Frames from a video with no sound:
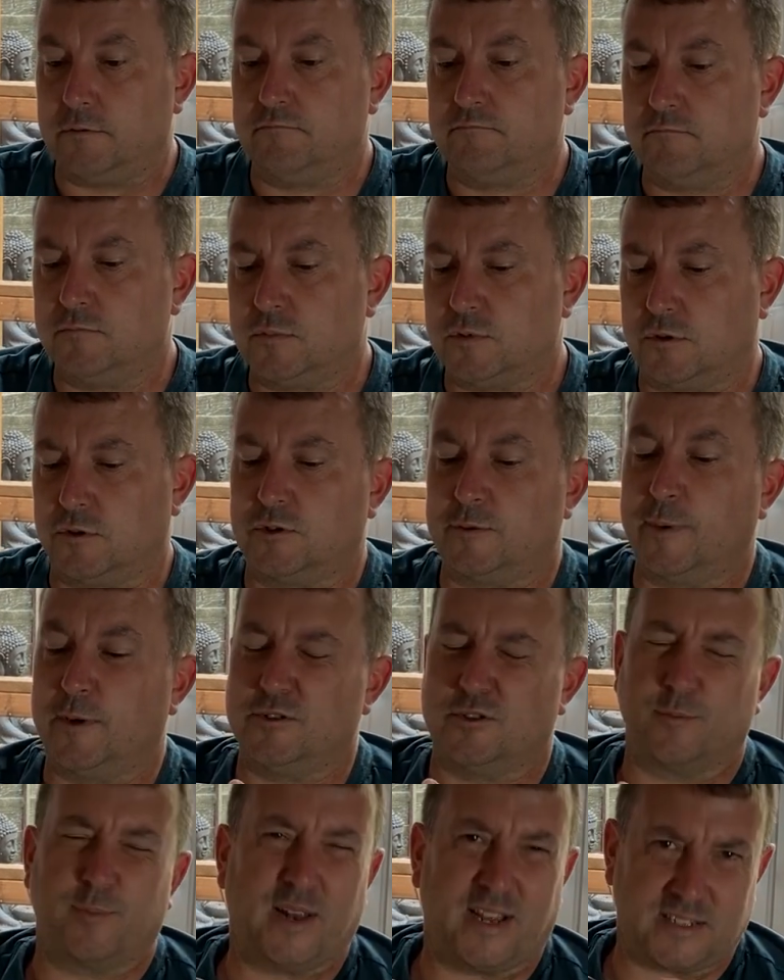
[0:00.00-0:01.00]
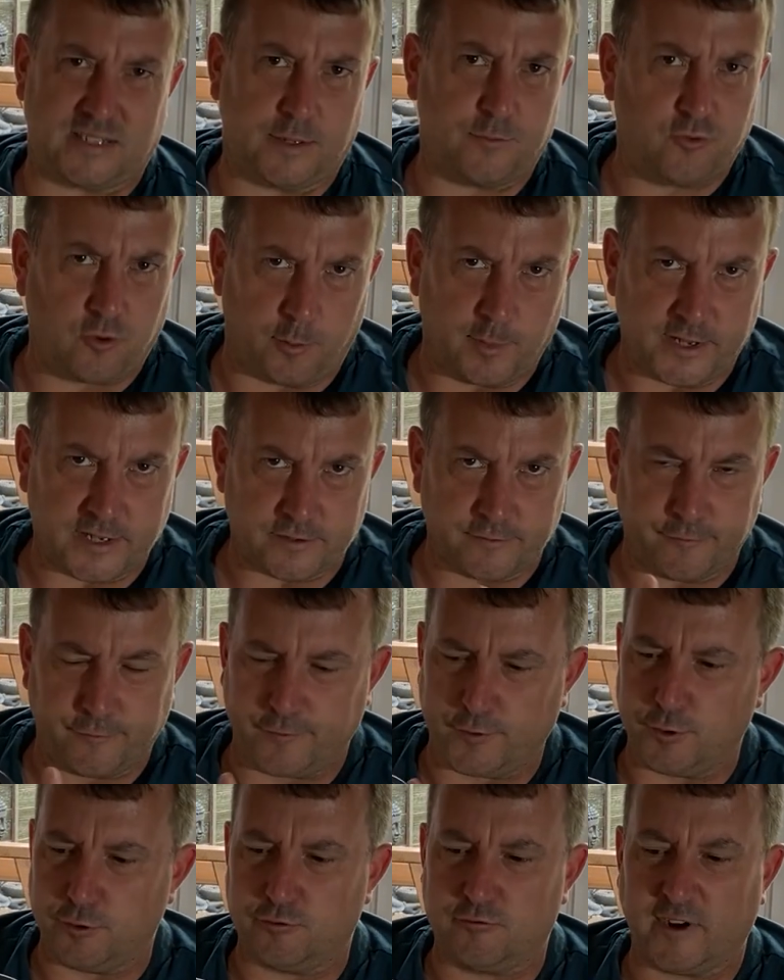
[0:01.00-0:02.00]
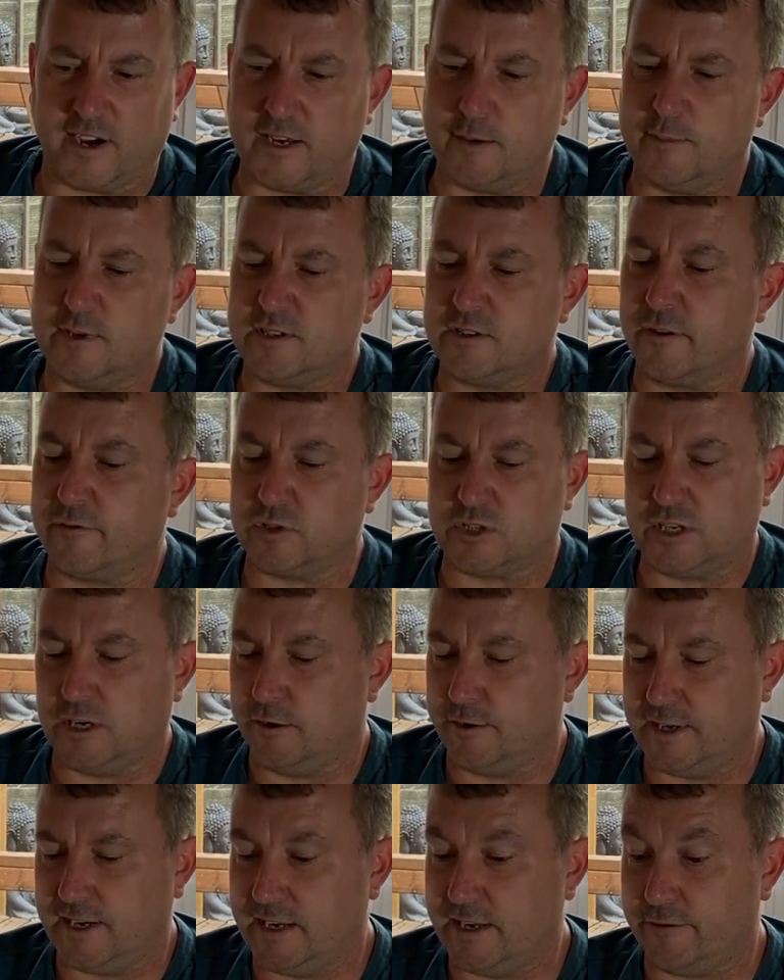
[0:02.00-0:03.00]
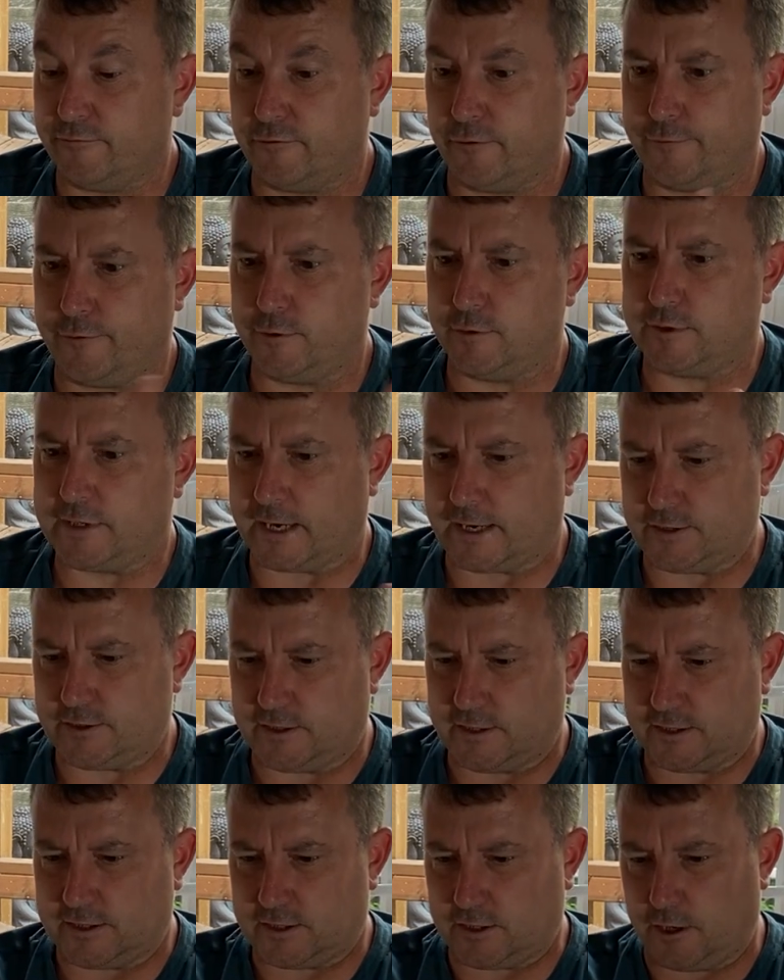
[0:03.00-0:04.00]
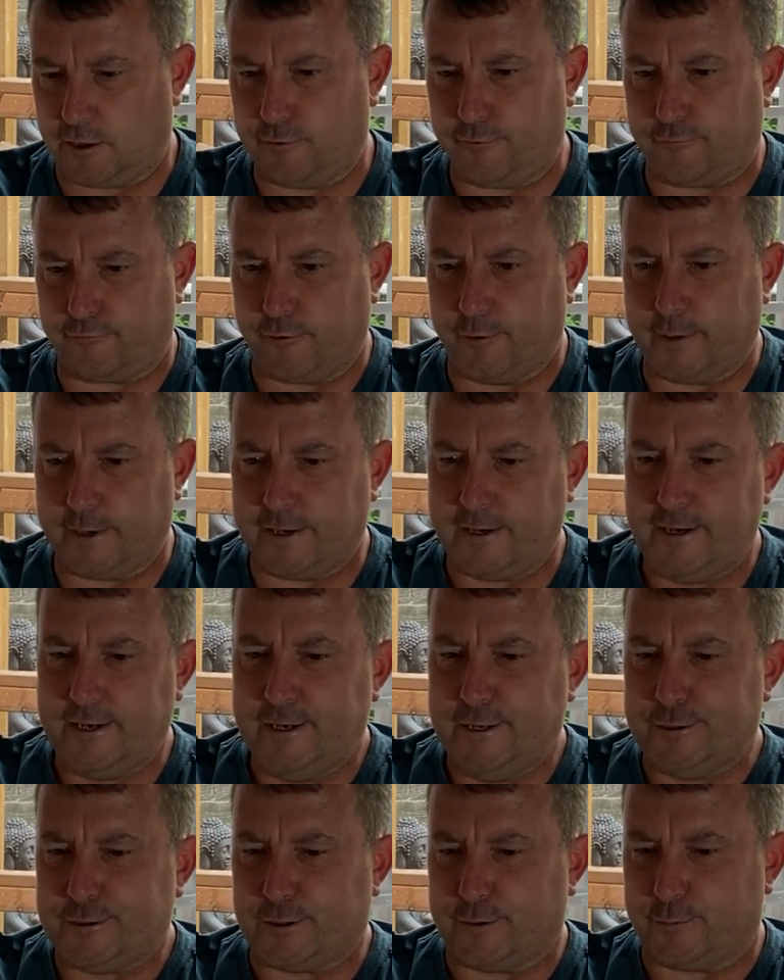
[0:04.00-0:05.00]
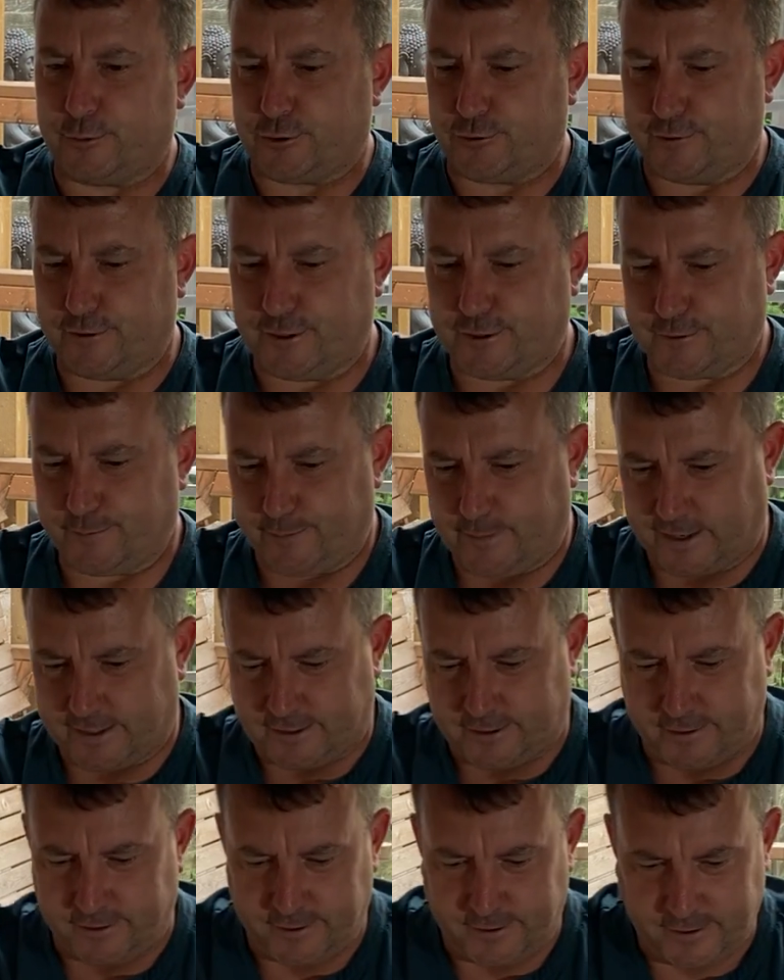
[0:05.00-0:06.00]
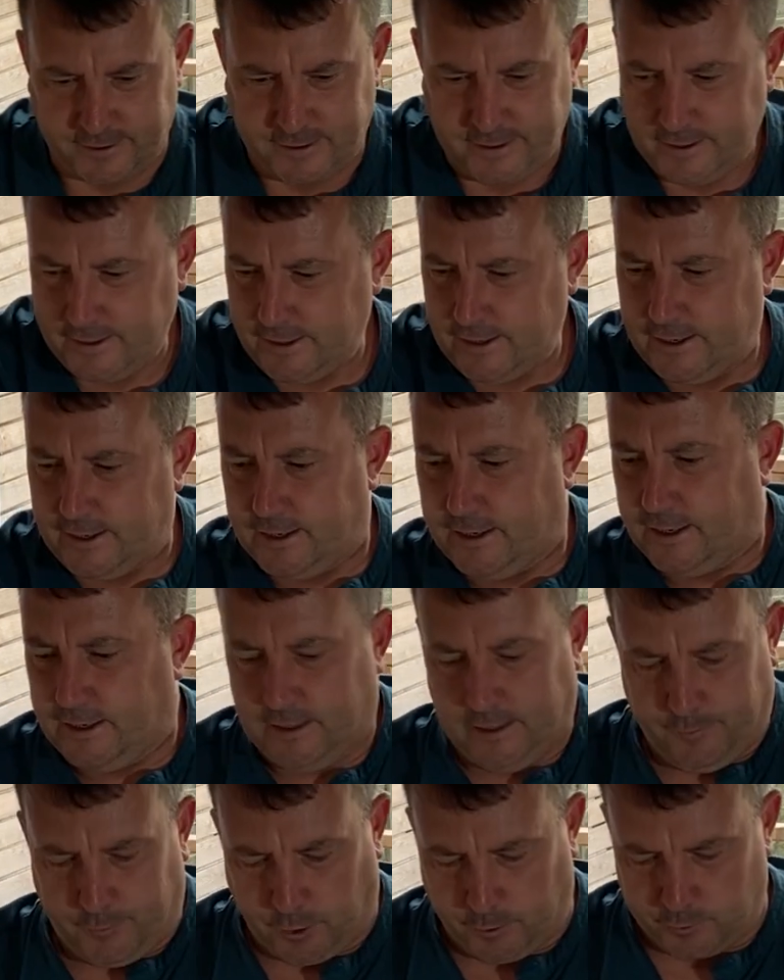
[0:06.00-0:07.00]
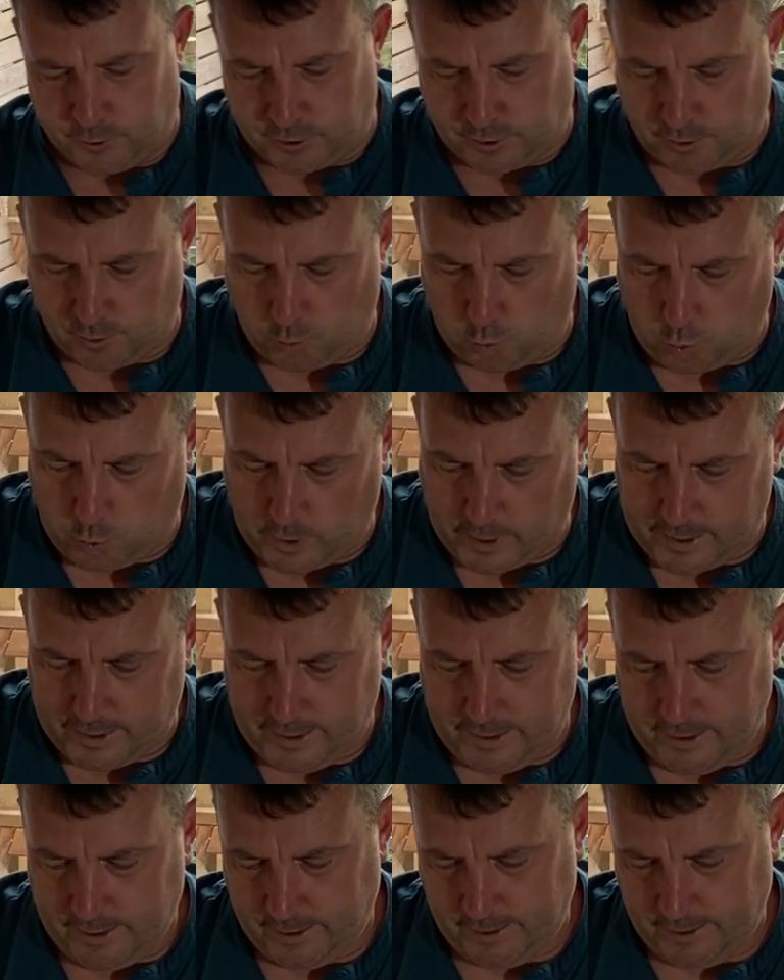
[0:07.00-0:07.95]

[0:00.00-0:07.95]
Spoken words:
so I suppose the plastic probably isn't food grade, but it's obviously only in it for a few seconds as it's going through it, so I'm sure it doesn't matter. But I'm just going to weigh